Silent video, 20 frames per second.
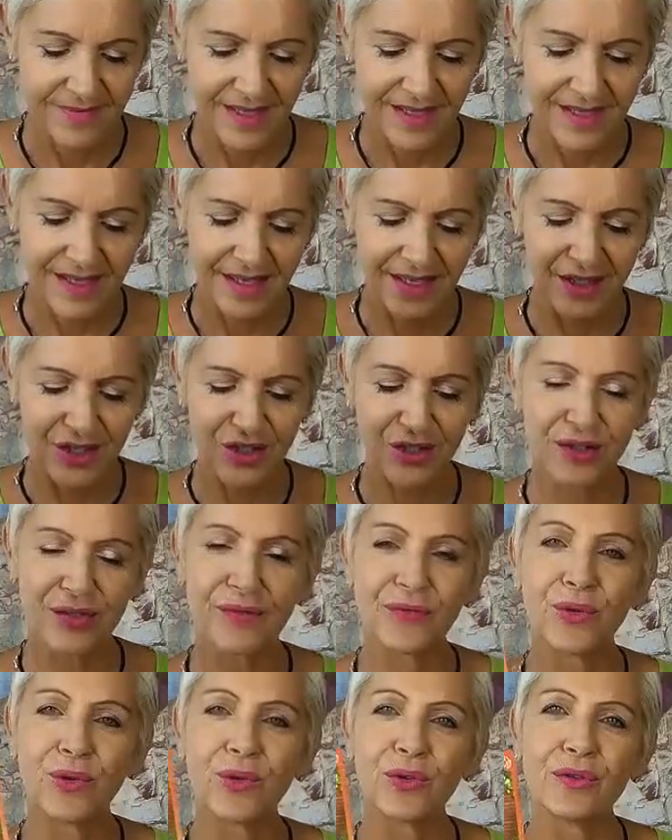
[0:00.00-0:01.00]
And you got the
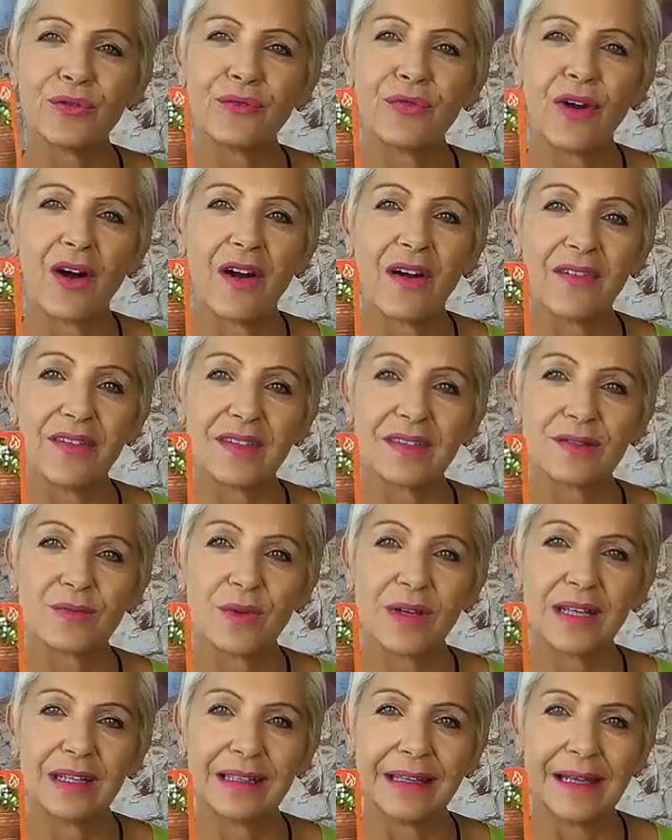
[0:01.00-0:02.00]
Four of Fire. This is
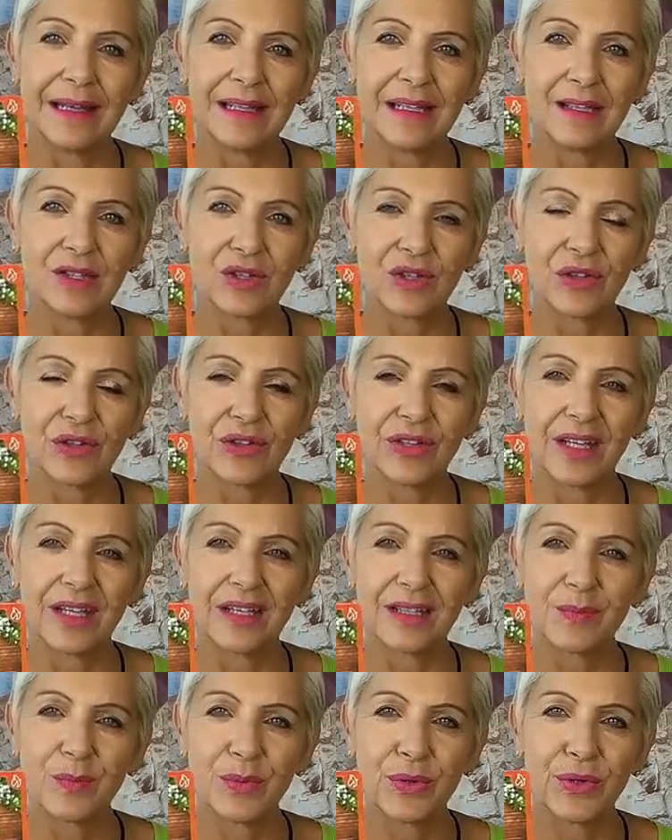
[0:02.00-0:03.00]
where you're leading to,
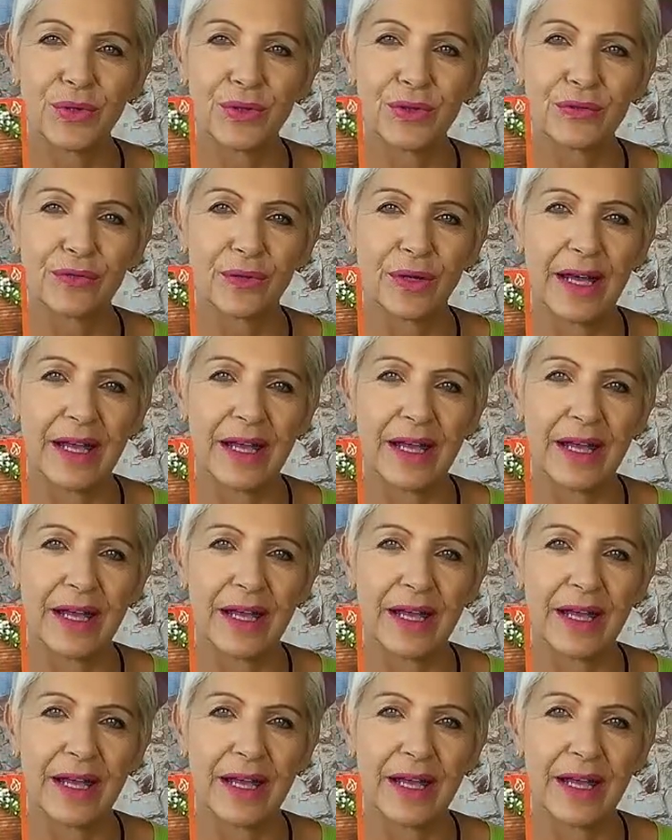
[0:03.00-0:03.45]
yeah? Beautiful